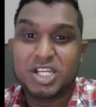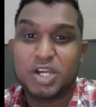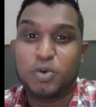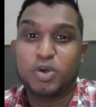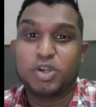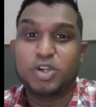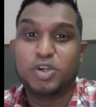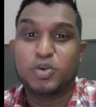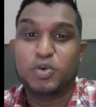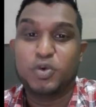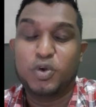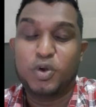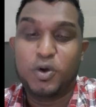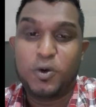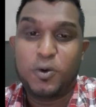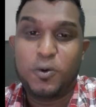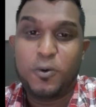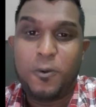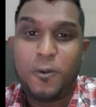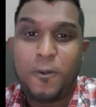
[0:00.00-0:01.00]
I want to
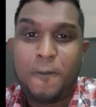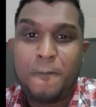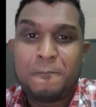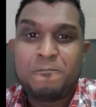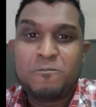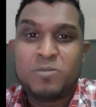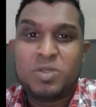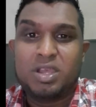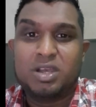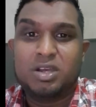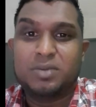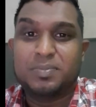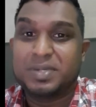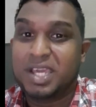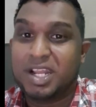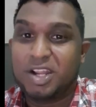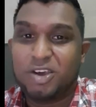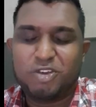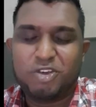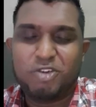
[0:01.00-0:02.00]
grow,
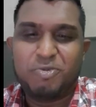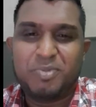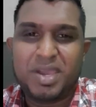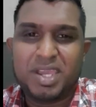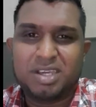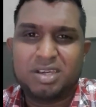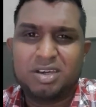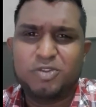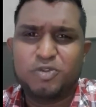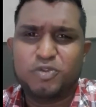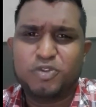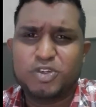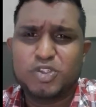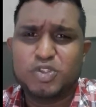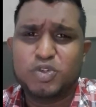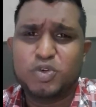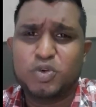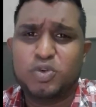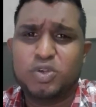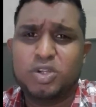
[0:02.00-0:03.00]
get out of my comfort
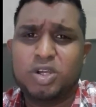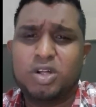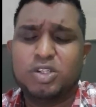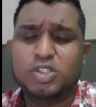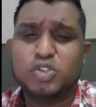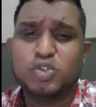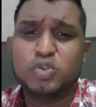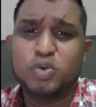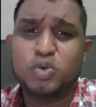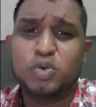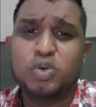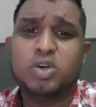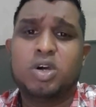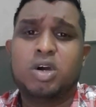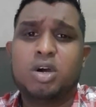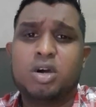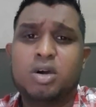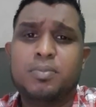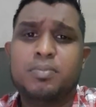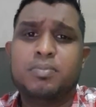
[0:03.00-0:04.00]
zone, also
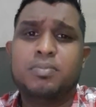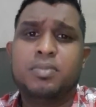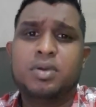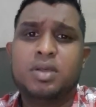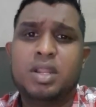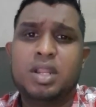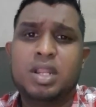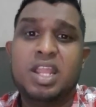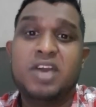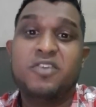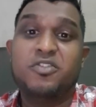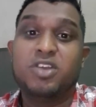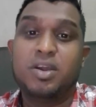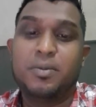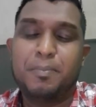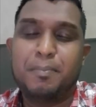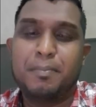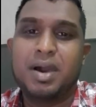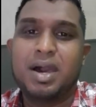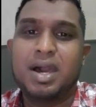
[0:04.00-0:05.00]
level
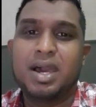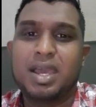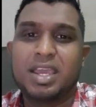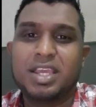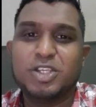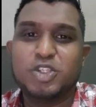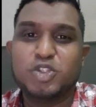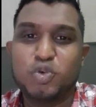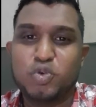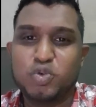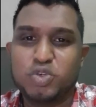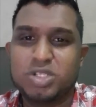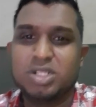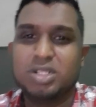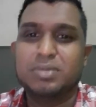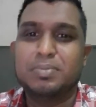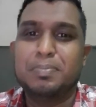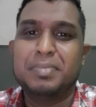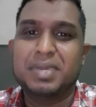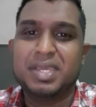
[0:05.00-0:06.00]
up my
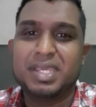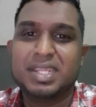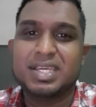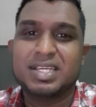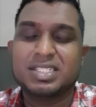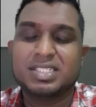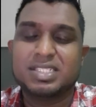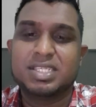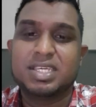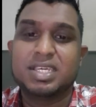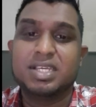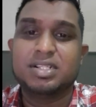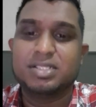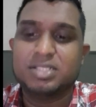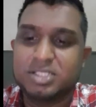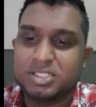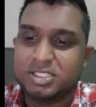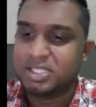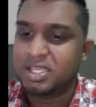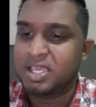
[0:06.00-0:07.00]
social media
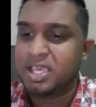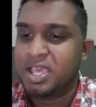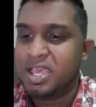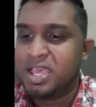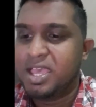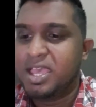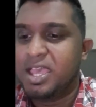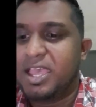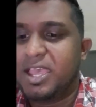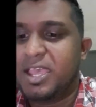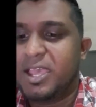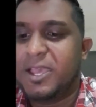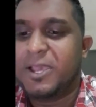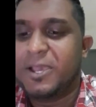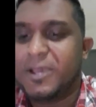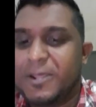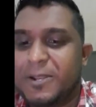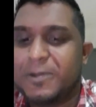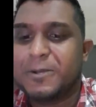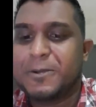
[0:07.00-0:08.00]
skills,
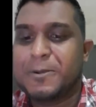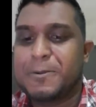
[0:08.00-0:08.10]
and